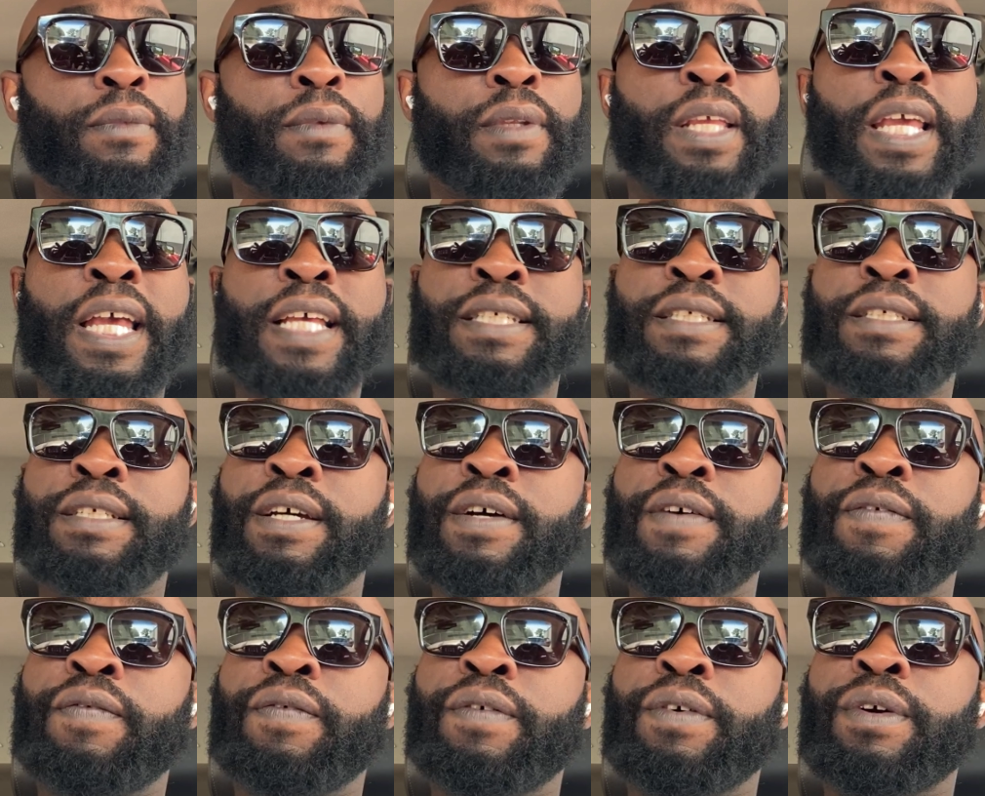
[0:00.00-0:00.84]
That's
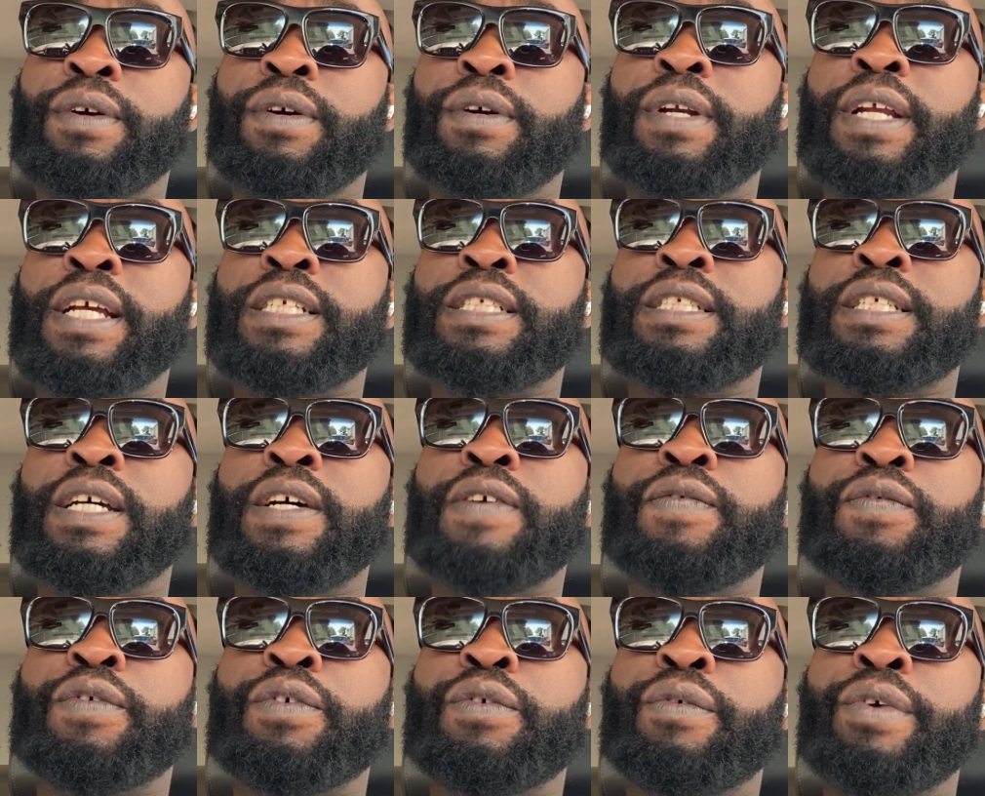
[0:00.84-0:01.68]
tough for
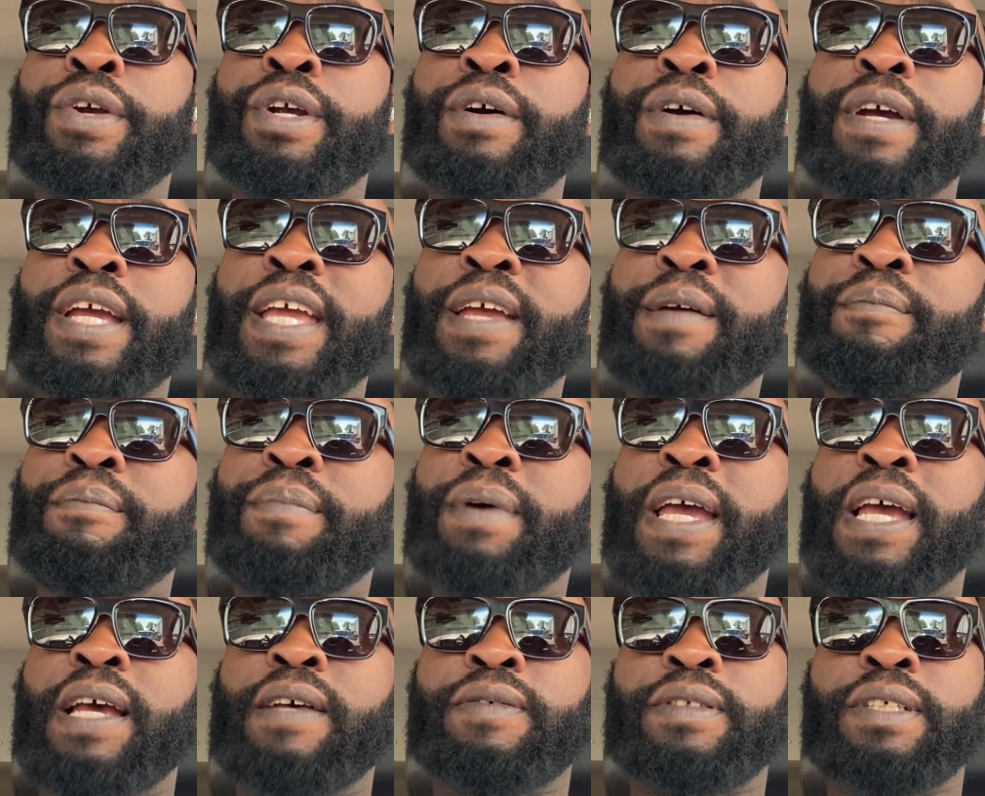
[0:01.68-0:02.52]
real
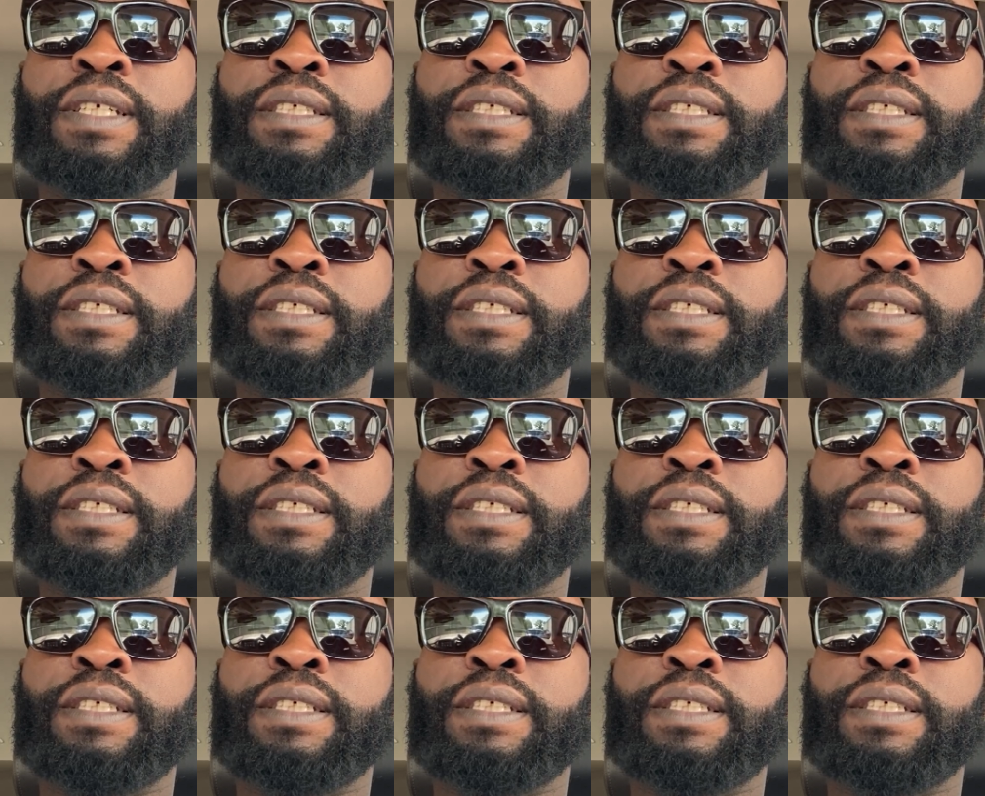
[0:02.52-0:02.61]
empaths.